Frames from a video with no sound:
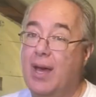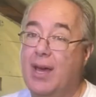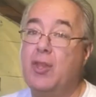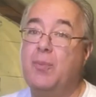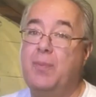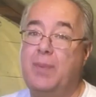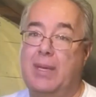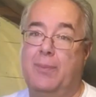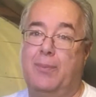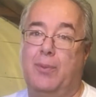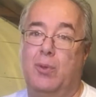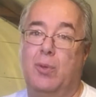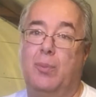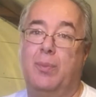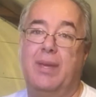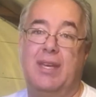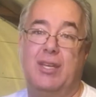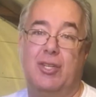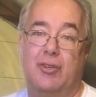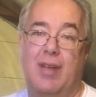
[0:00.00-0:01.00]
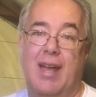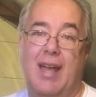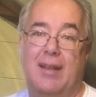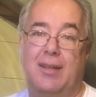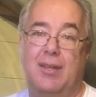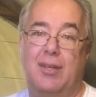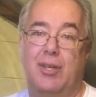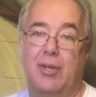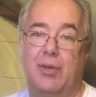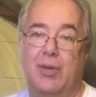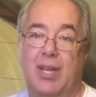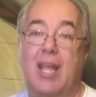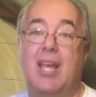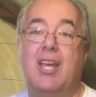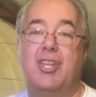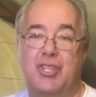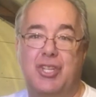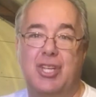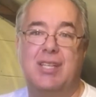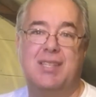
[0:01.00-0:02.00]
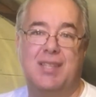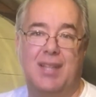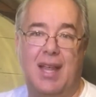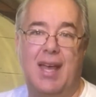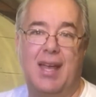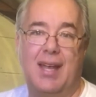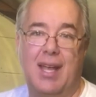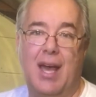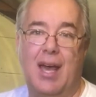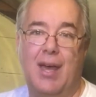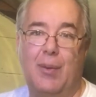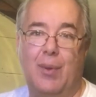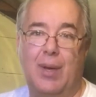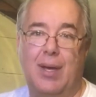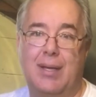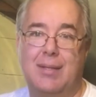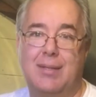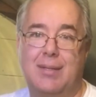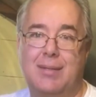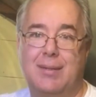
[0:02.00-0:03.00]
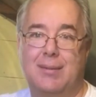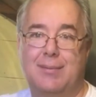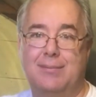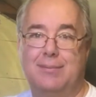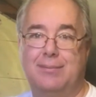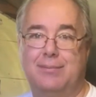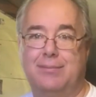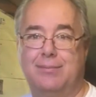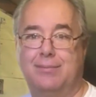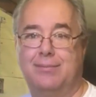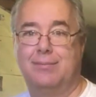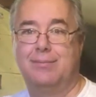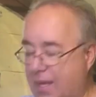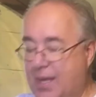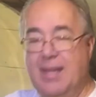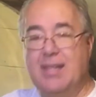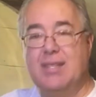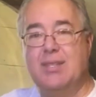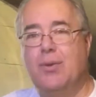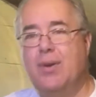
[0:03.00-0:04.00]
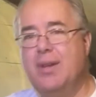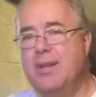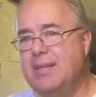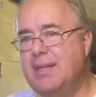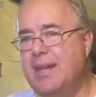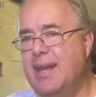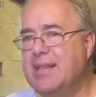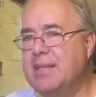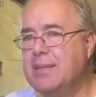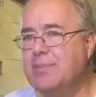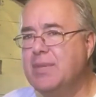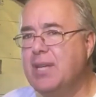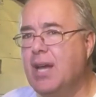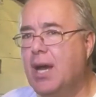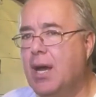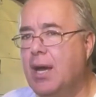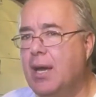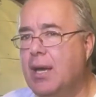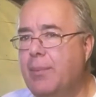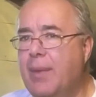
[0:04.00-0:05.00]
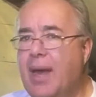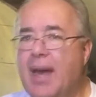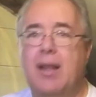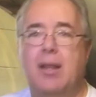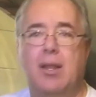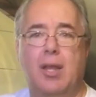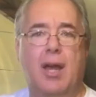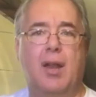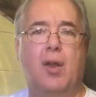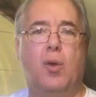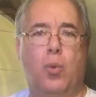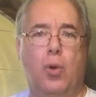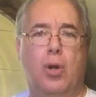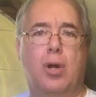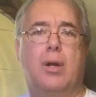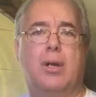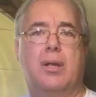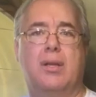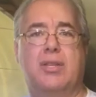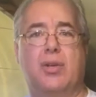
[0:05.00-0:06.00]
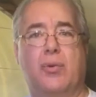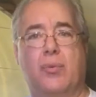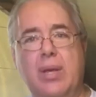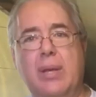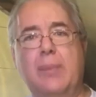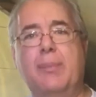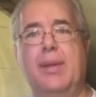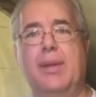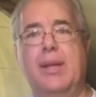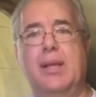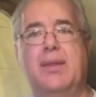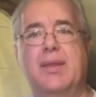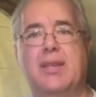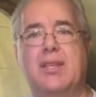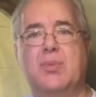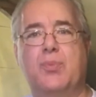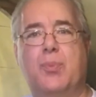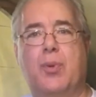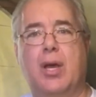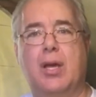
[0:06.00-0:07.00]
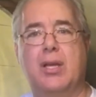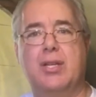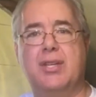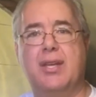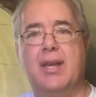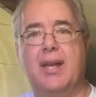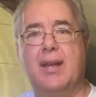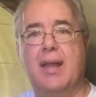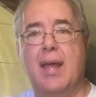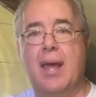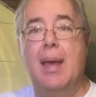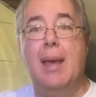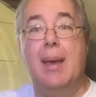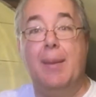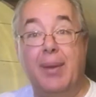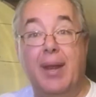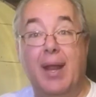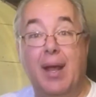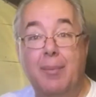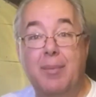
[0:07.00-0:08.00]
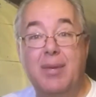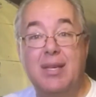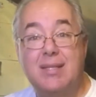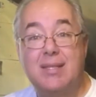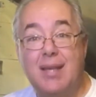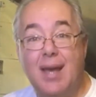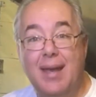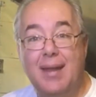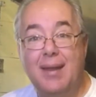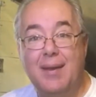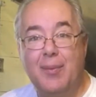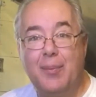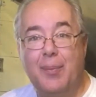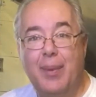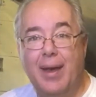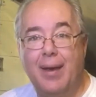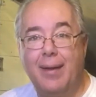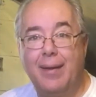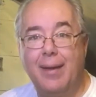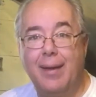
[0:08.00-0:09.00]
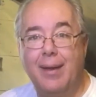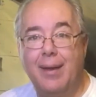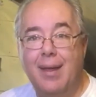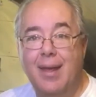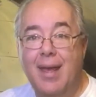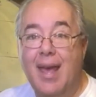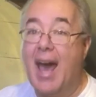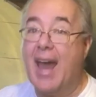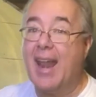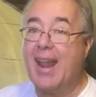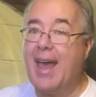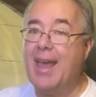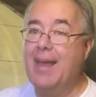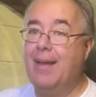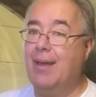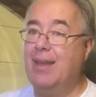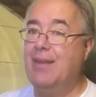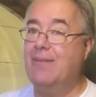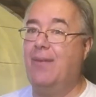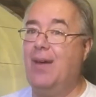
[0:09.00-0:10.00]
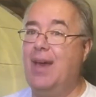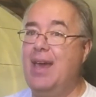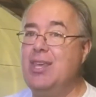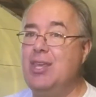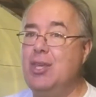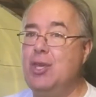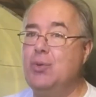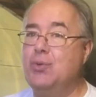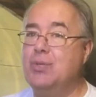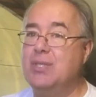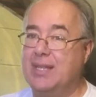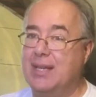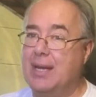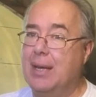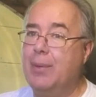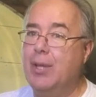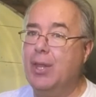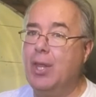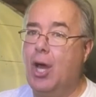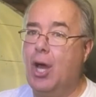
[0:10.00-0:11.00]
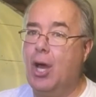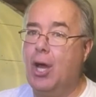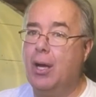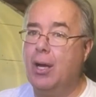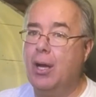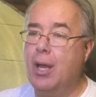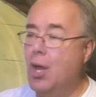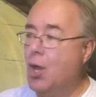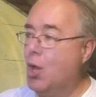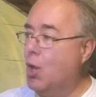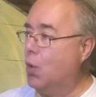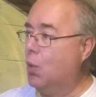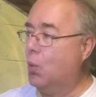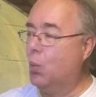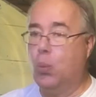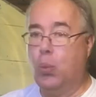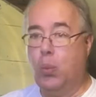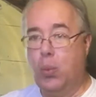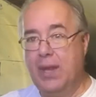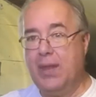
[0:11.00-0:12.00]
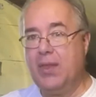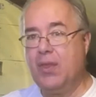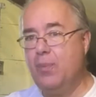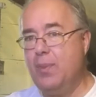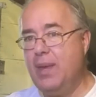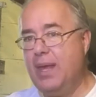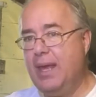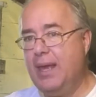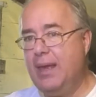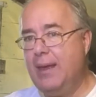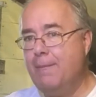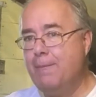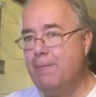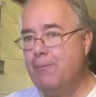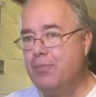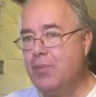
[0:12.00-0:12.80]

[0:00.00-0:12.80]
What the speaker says: other people will be attracted to it just like I was. It's going to take some time and a lot of work to rebuild this project, but I'm excited about it. And I invite you to come along with me